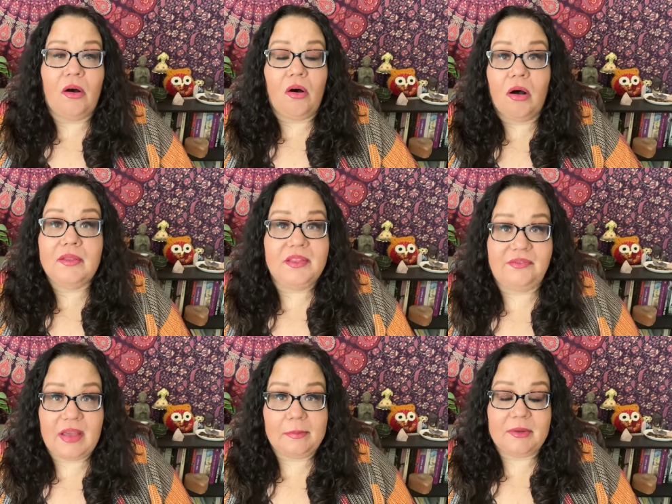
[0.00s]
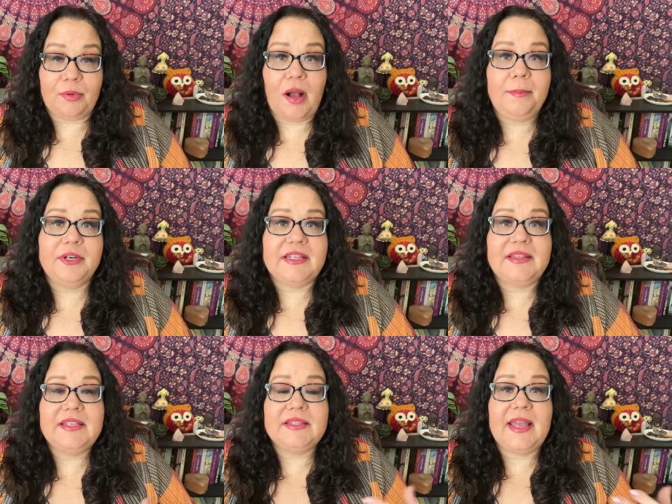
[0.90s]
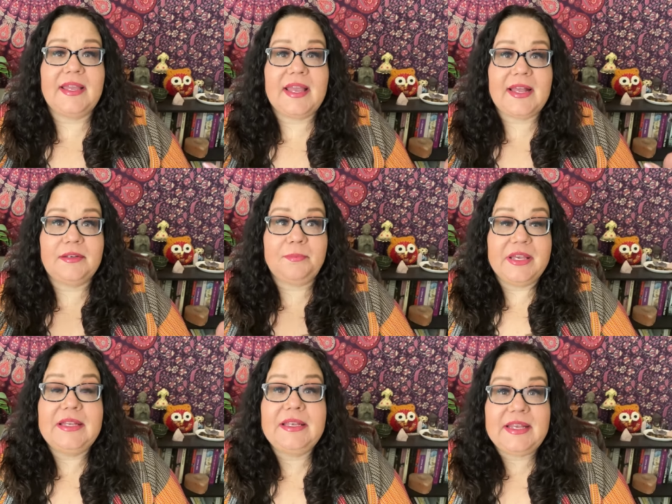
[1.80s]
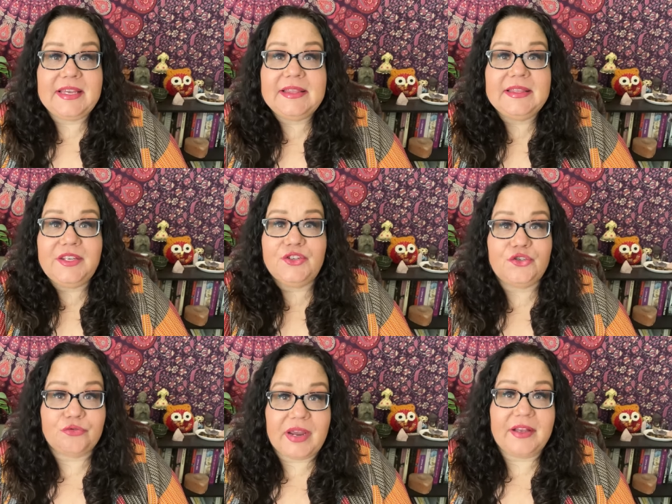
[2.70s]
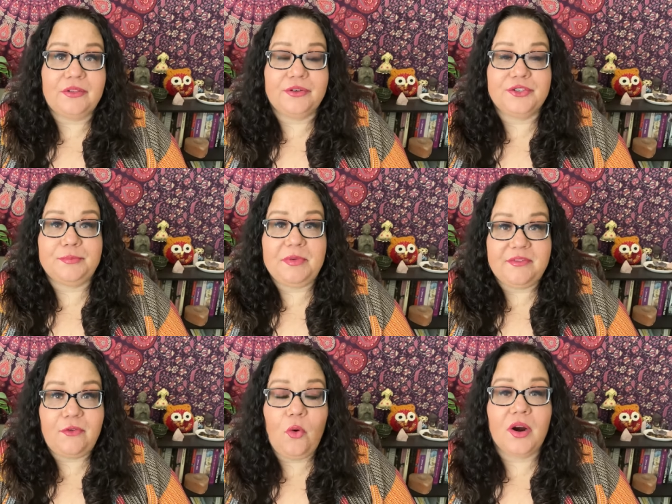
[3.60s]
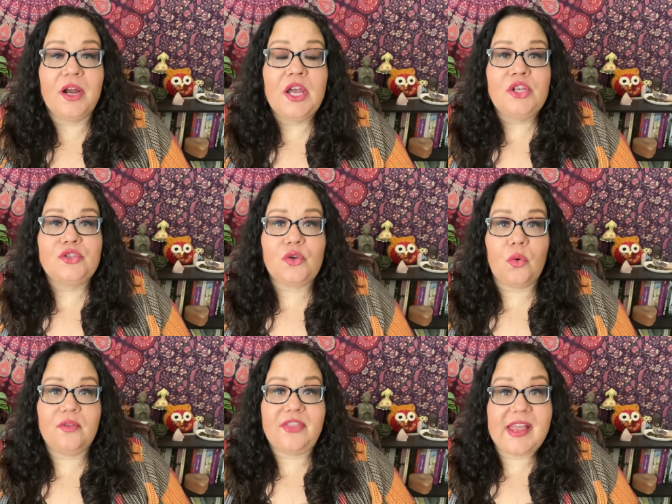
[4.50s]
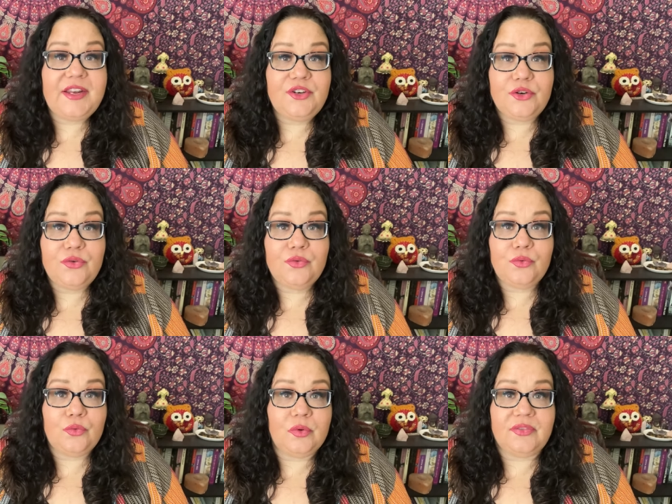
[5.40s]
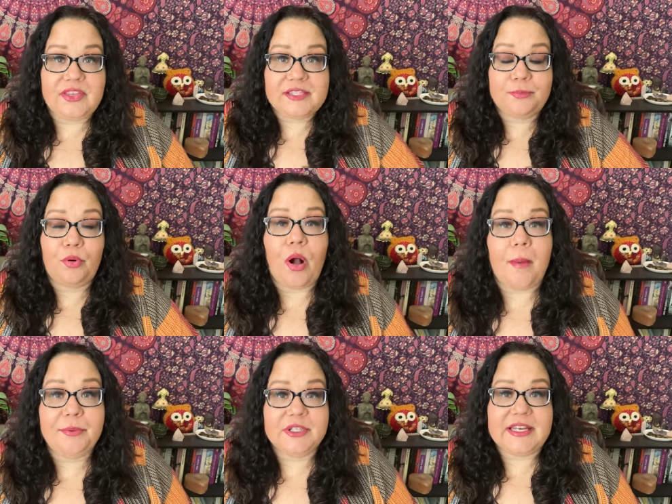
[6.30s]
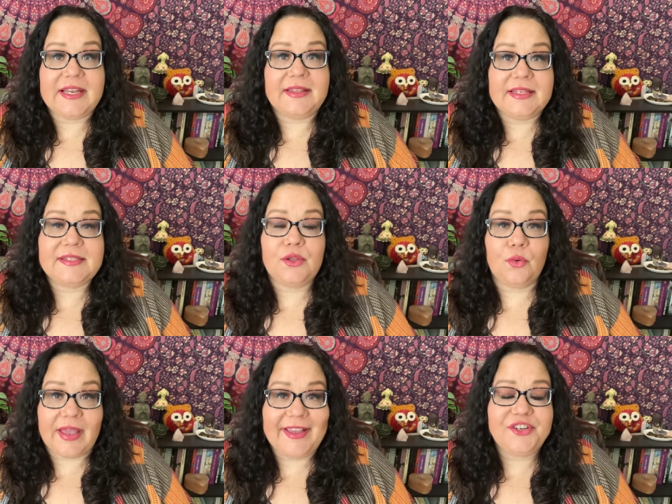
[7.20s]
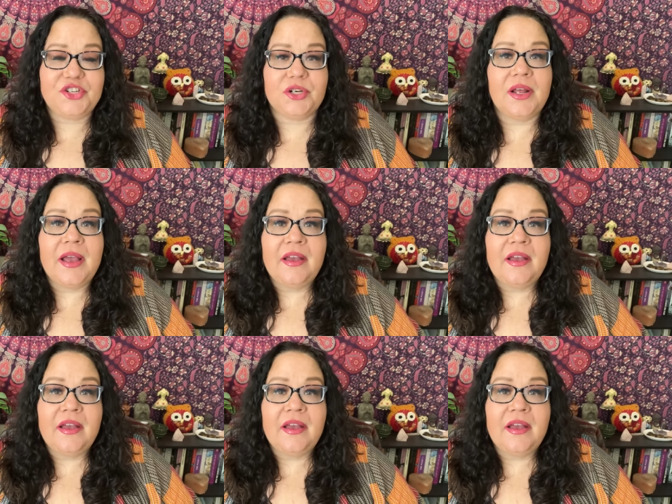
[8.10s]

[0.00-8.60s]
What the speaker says: on the family property. They had been in these trailers before. So they knew this property and this location